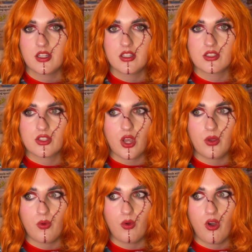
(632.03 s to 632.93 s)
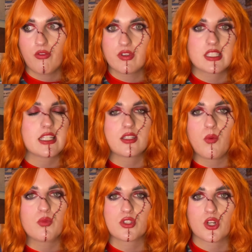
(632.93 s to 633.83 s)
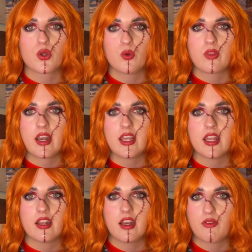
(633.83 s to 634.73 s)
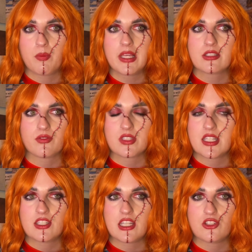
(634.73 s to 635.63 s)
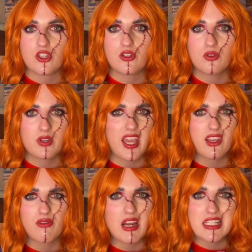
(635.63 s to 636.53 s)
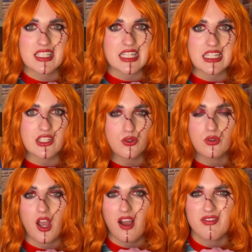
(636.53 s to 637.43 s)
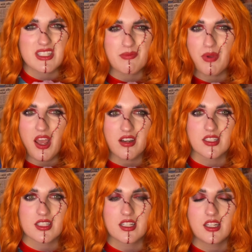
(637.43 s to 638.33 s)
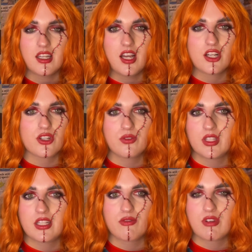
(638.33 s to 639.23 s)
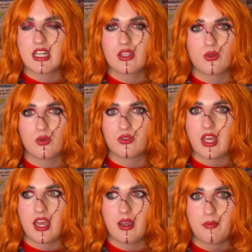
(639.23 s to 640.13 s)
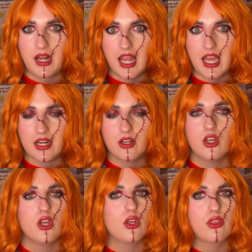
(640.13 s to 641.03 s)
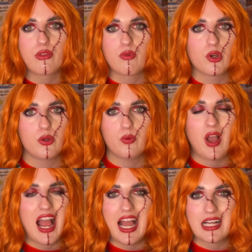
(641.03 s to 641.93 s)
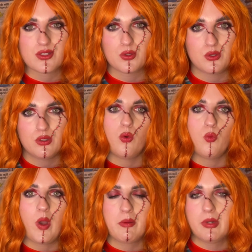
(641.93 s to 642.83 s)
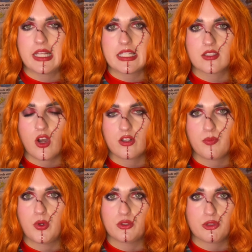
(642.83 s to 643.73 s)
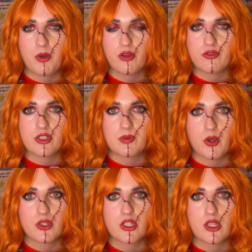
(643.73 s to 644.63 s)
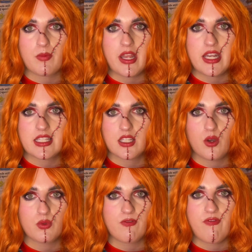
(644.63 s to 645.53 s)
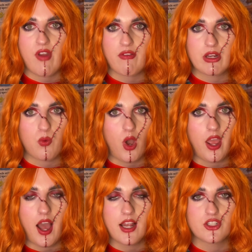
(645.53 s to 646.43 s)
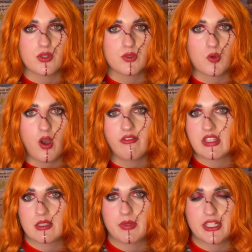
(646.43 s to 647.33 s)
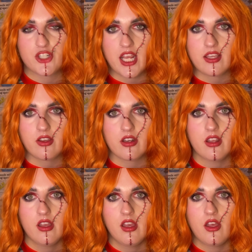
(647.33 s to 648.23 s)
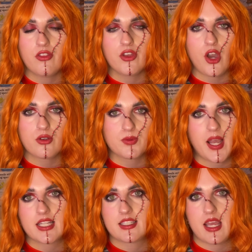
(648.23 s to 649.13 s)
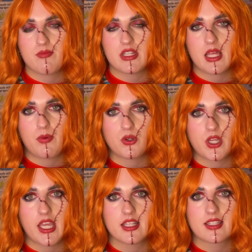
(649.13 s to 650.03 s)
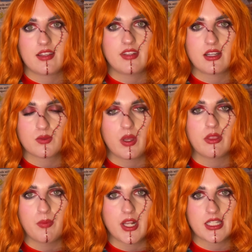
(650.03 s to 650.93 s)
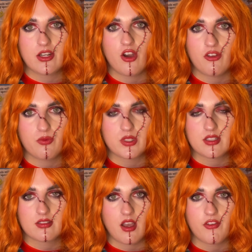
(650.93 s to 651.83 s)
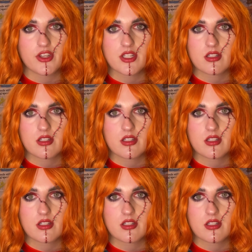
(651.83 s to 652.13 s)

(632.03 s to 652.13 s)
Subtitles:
So obviously someone's going to call that in, and if a police officer sees you, you're getting arrested, you're covered in blood. I don't think they really thought their plan through at all. When police kind of pulled them over and spoke to them, Anissa was very quiet and she was quite visibly shaken. The girls were asked to empty their pockets, and that's when the bloody knife was discovered.